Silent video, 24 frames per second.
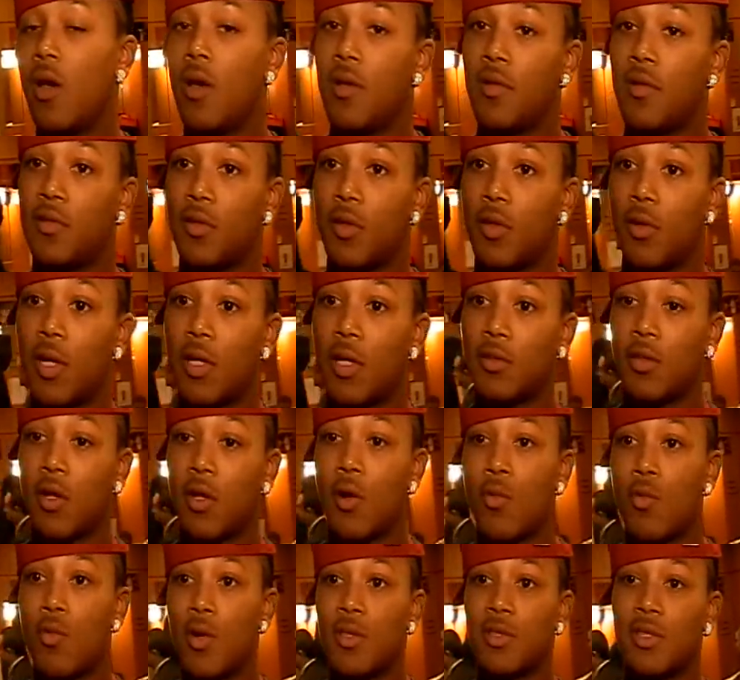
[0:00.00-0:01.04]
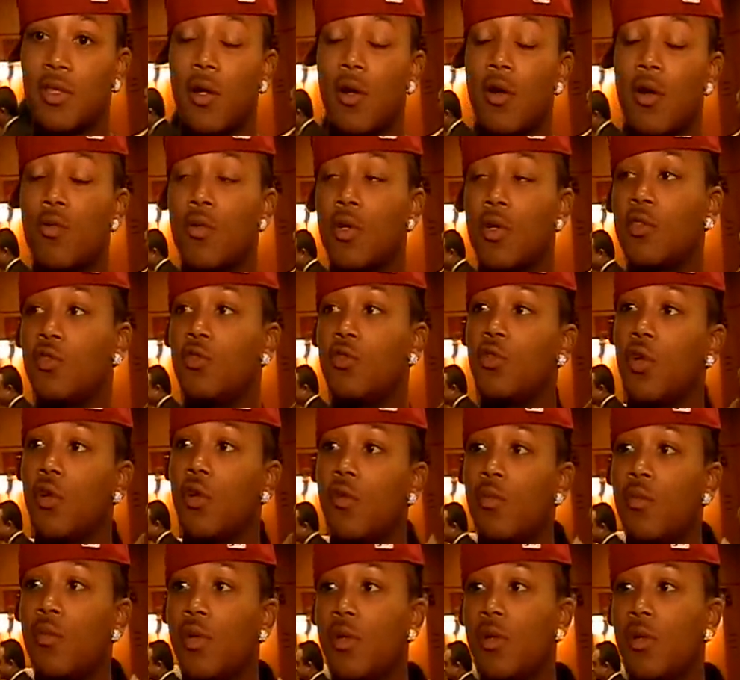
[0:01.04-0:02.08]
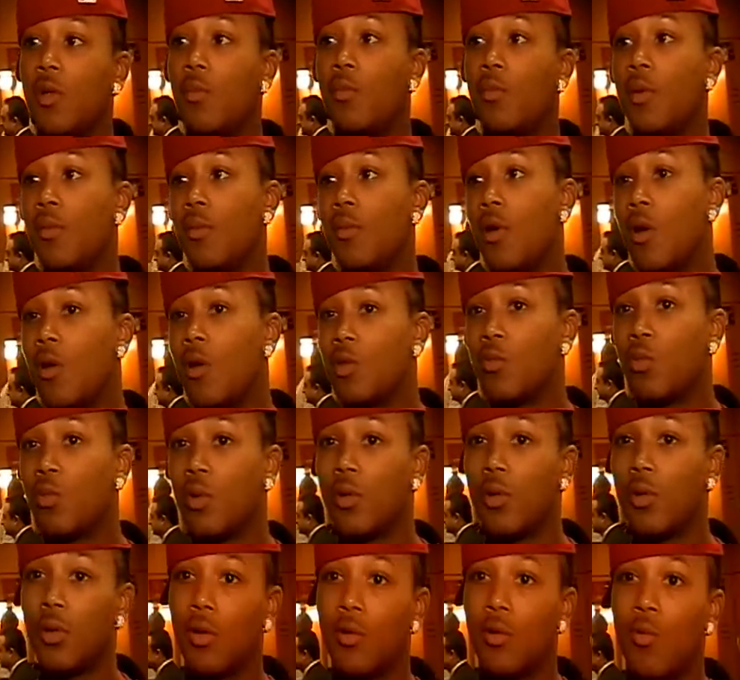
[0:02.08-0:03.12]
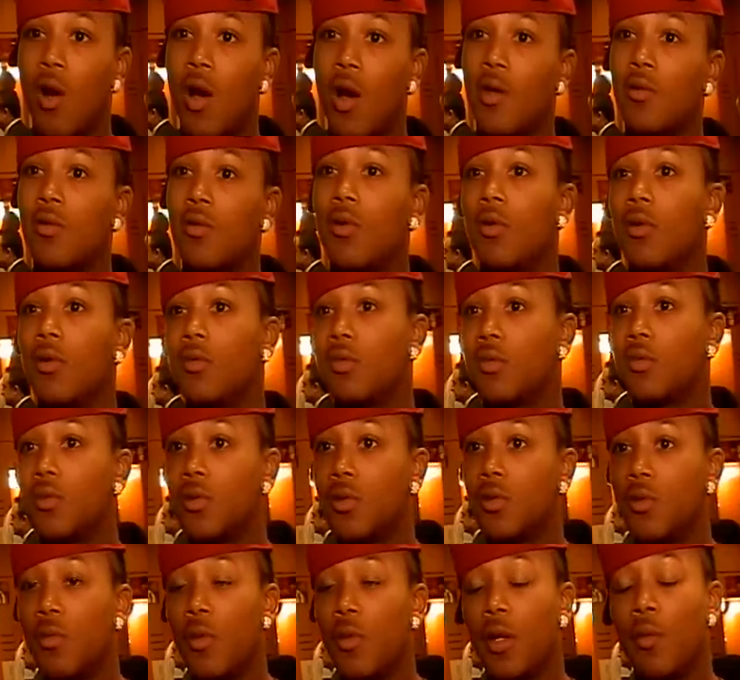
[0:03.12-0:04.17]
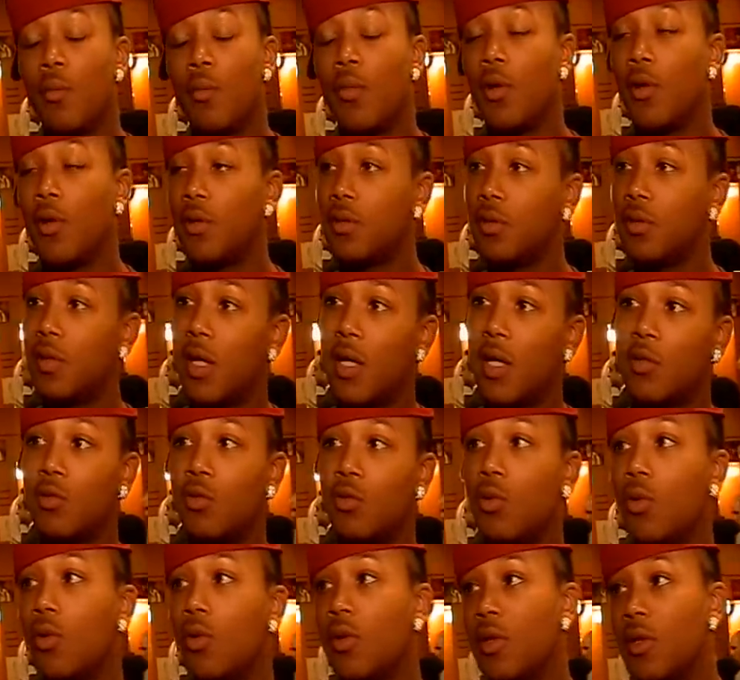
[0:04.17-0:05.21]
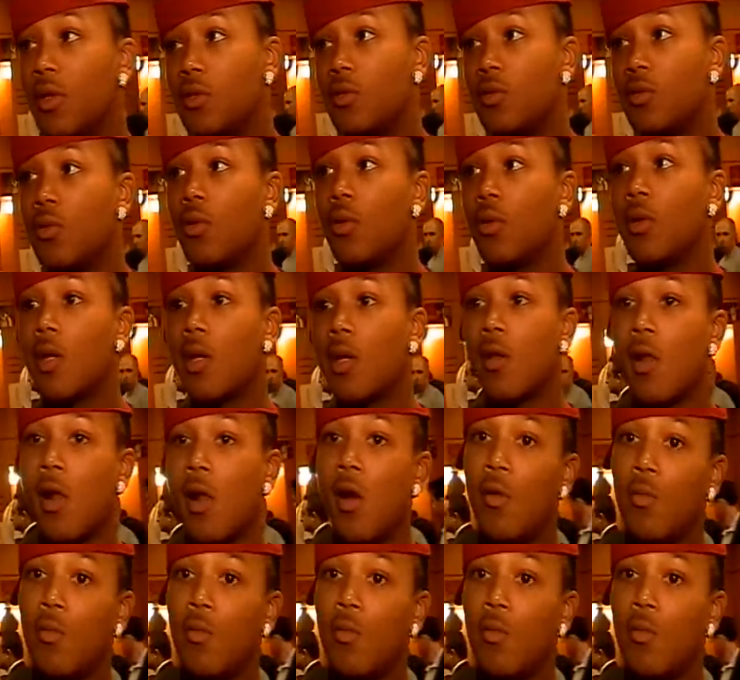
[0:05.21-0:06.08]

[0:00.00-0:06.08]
So that always drove me. People always wonder, oh, why are you going to school? You're making millions of dollars. You're doing this, you're doing that.